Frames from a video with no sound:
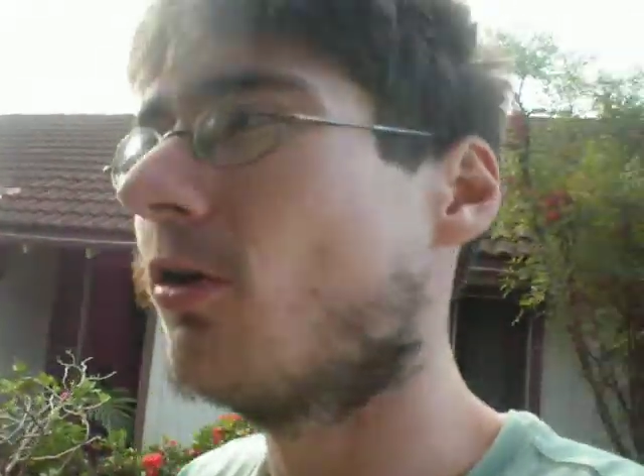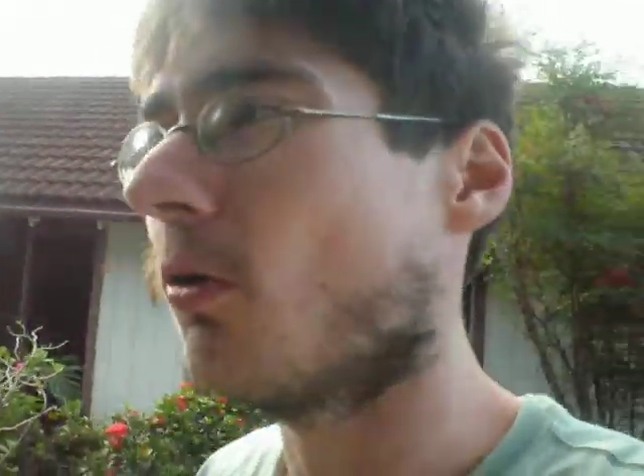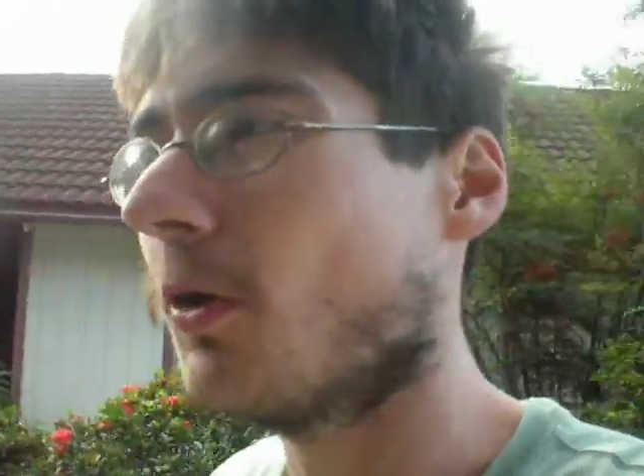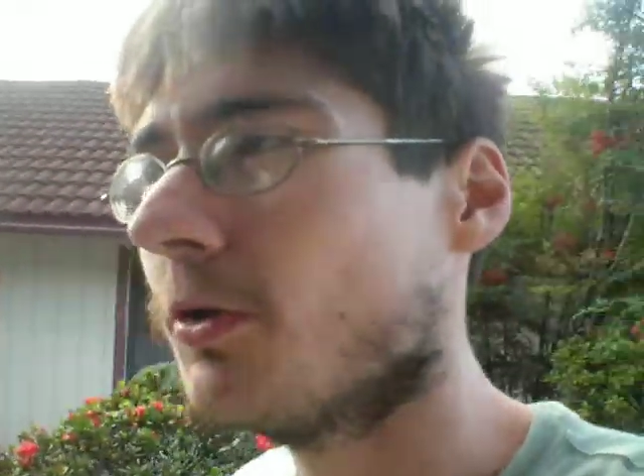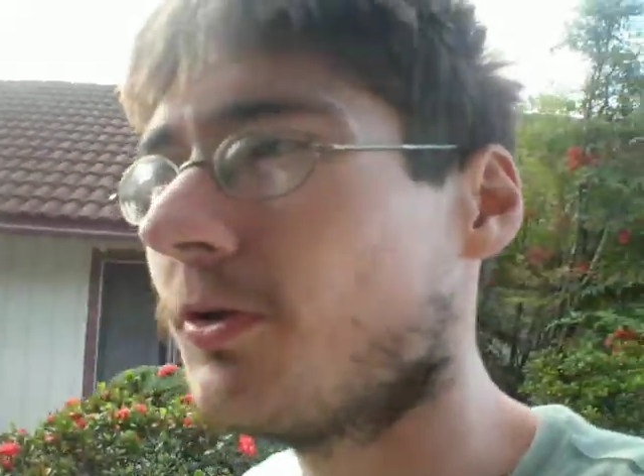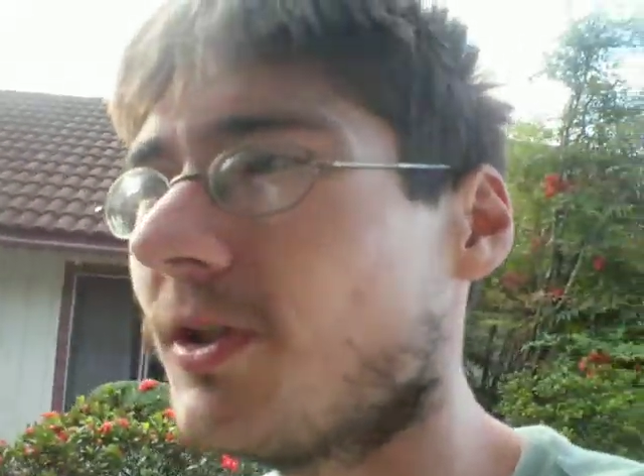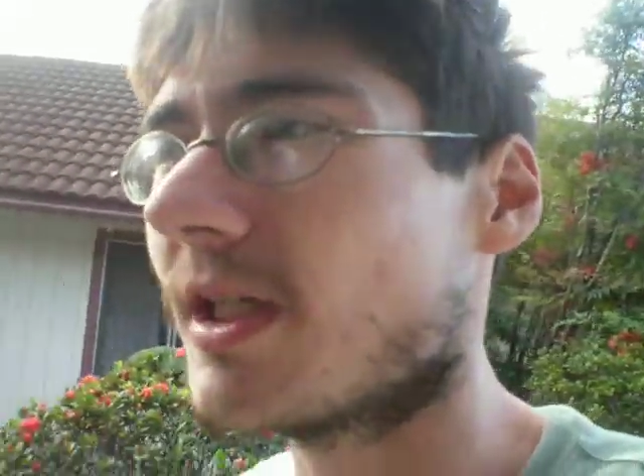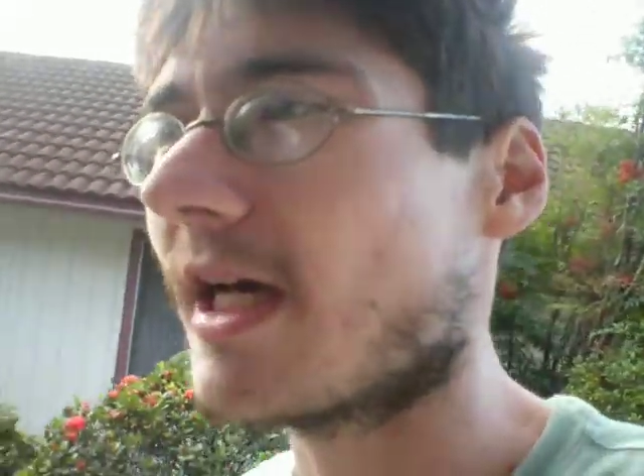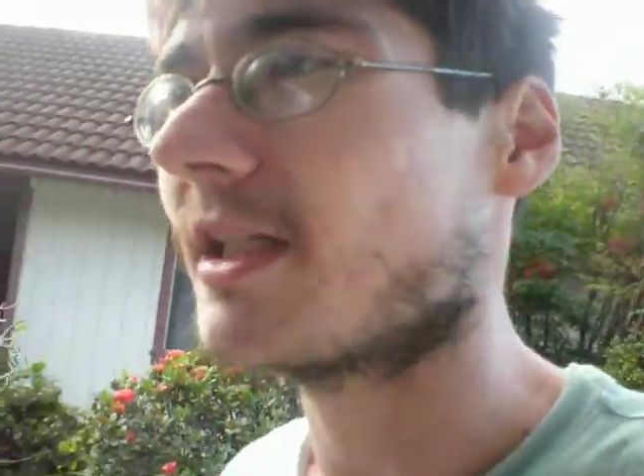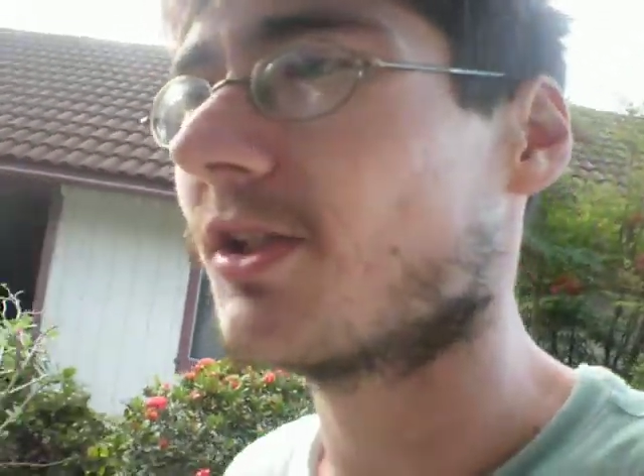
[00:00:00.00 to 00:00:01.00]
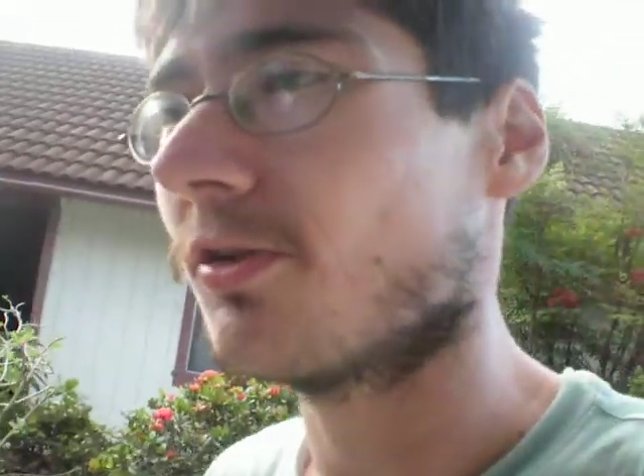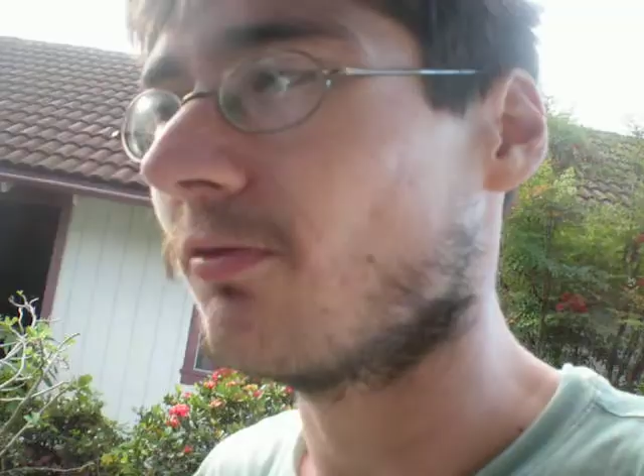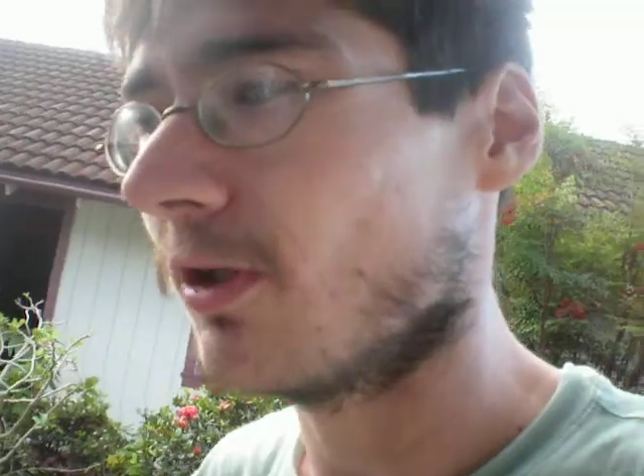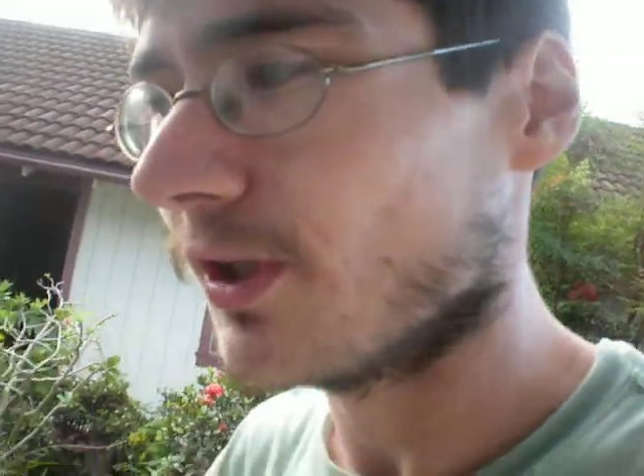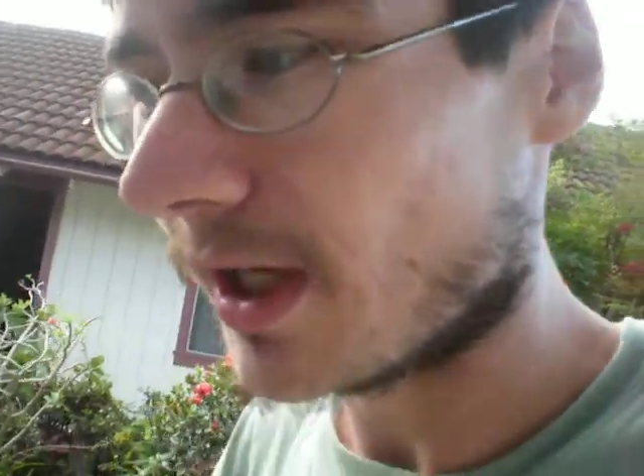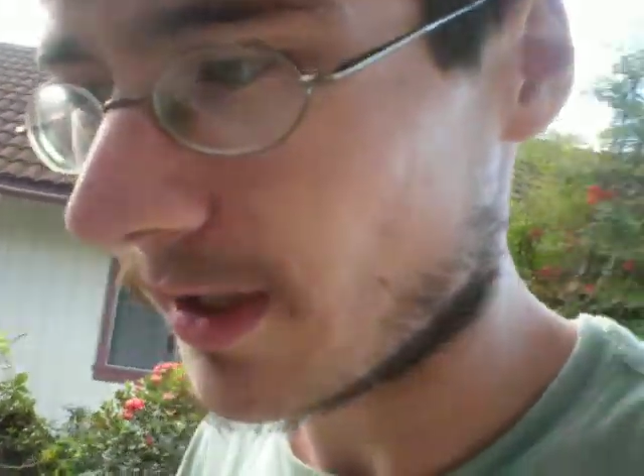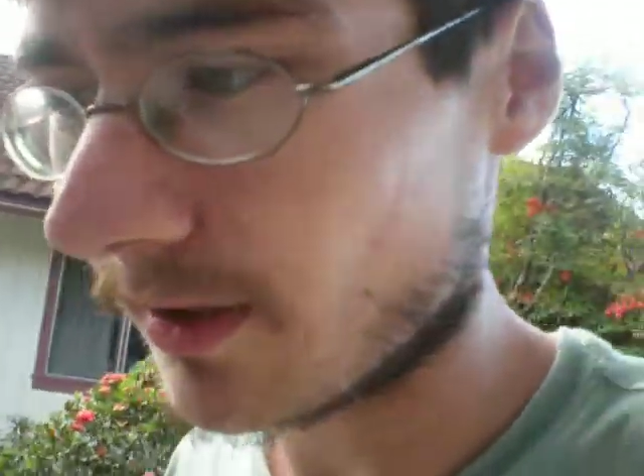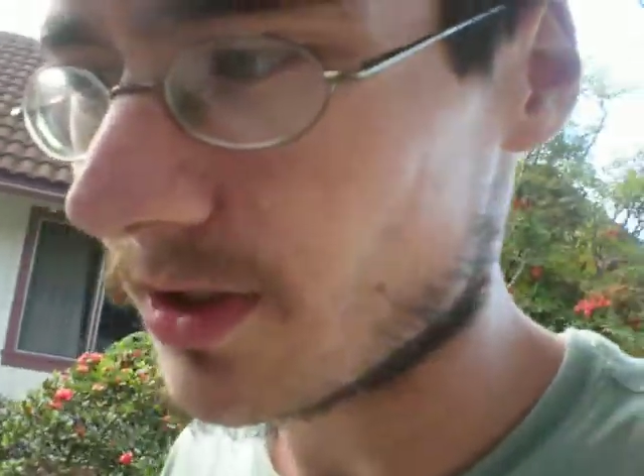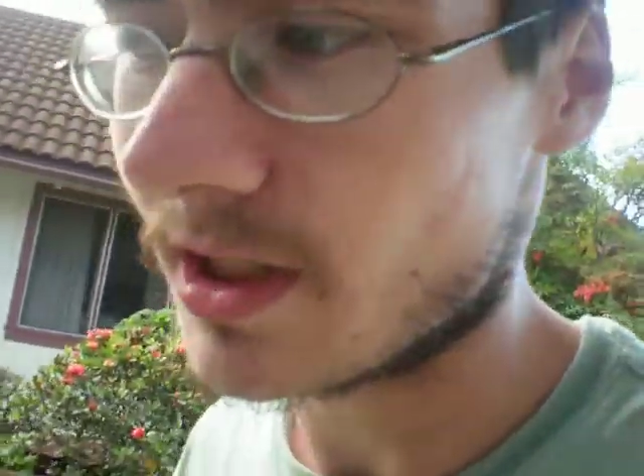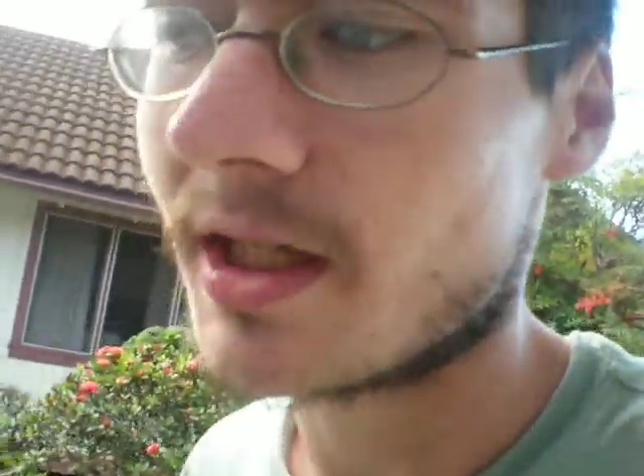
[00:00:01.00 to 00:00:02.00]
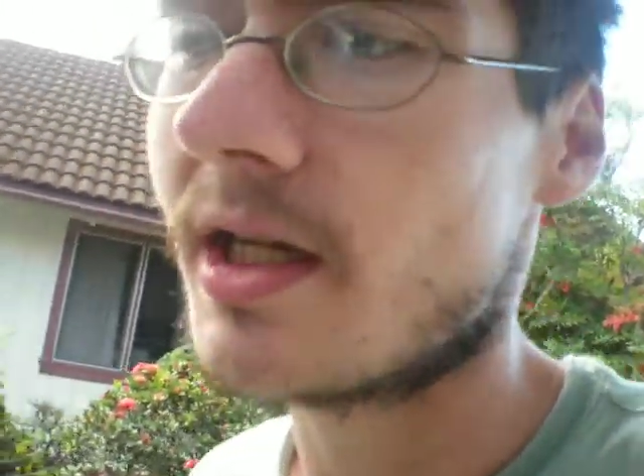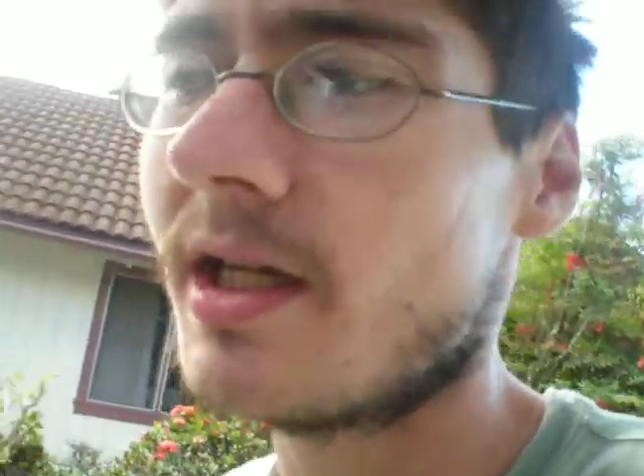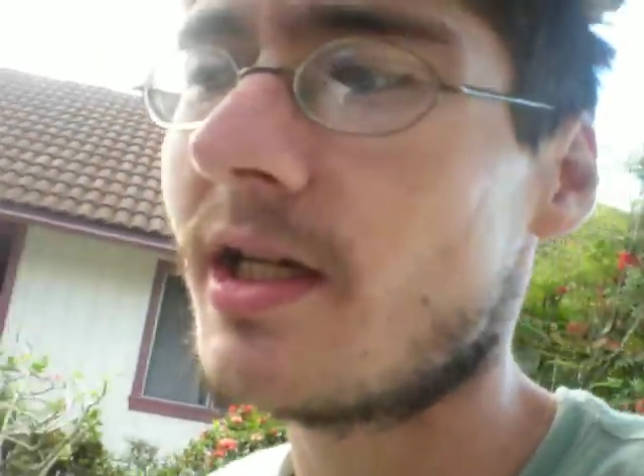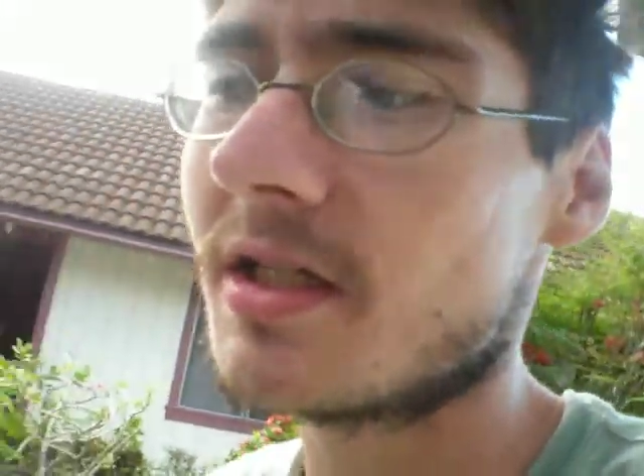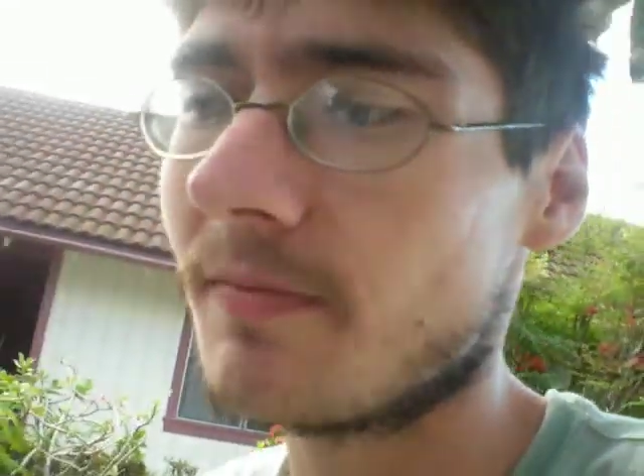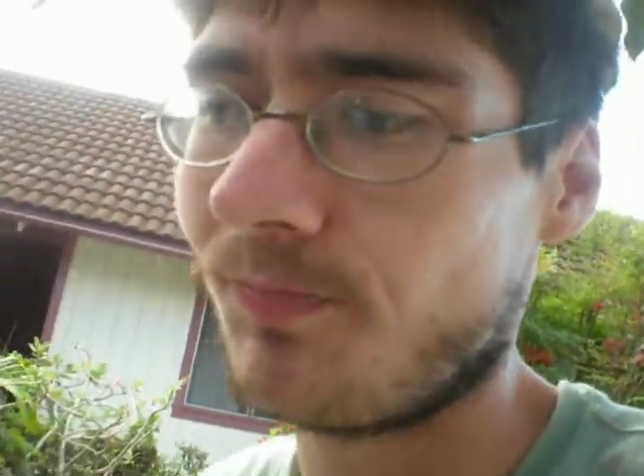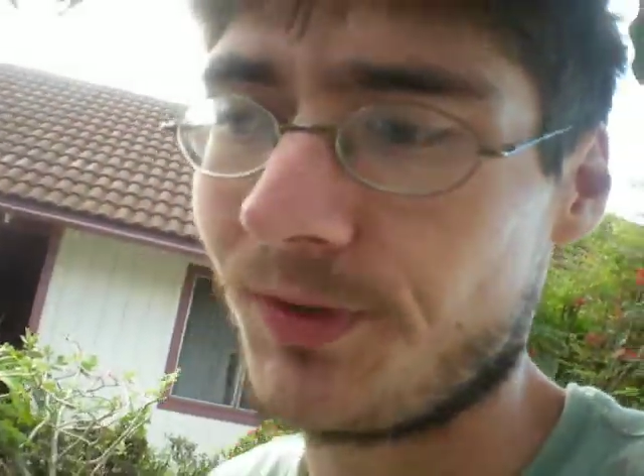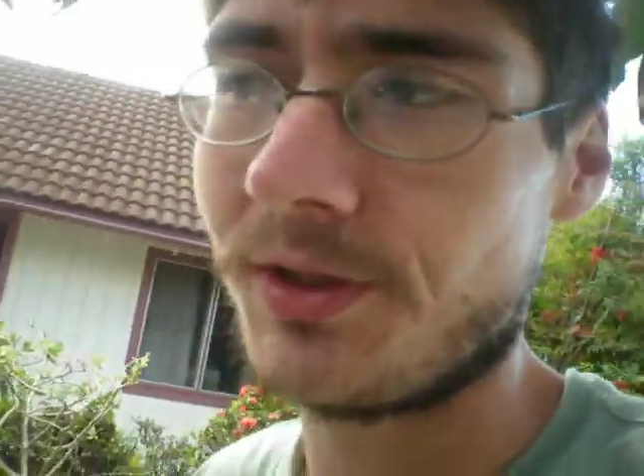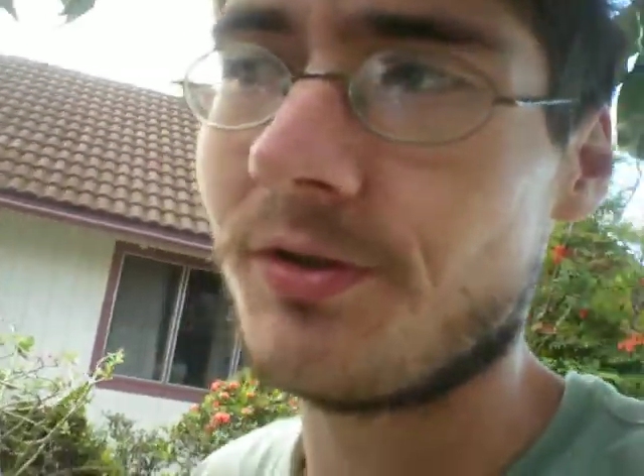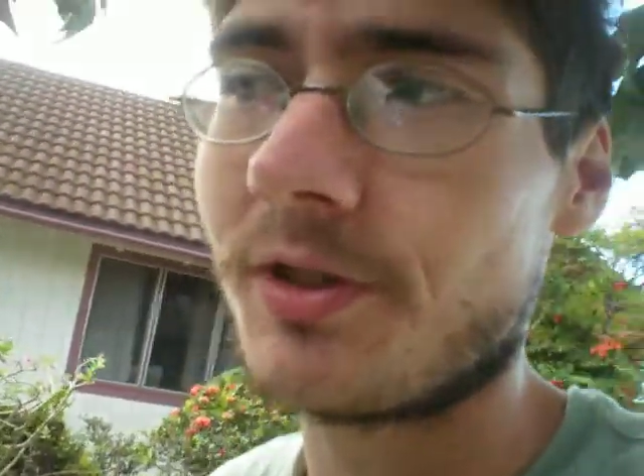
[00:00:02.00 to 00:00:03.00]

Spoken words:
oil disaster and whatnot, and, like, then you